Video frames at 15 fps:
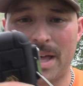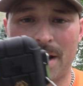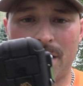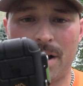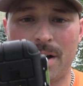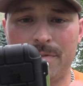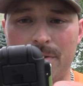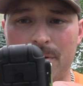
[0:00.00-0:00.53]
that
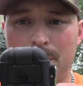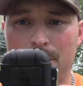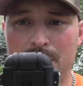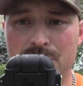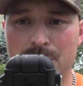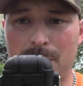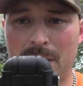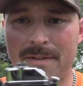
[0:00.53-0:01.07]
off,
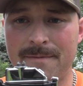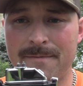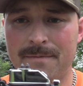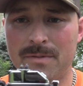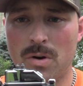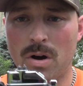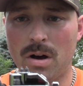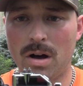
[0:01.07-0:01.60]
push the button,
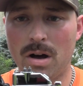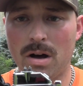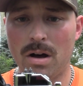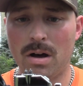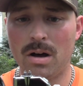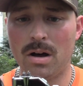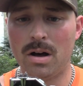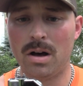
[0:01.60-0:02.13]

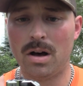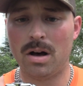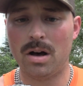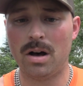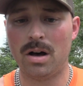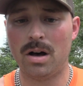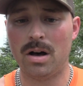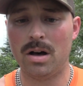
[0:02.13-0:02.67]

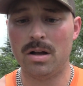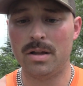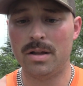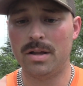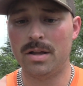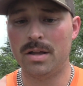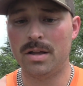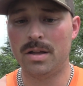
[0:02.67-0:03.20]
oh,
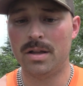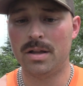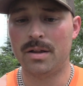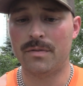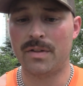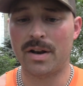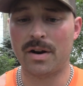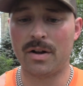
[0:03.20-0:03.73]

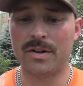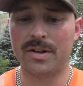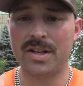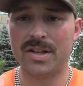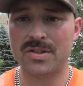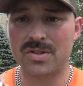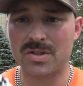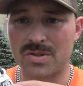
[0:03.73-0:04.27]
then all it
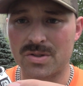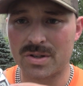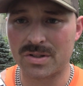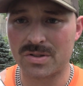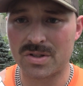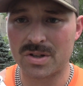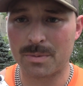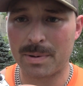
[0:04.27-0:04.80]
is is you
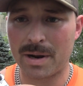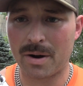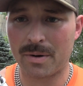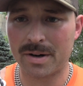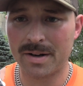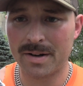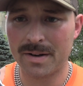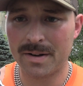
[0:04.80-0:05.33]
can see your
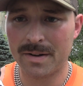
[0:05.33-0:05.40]
power.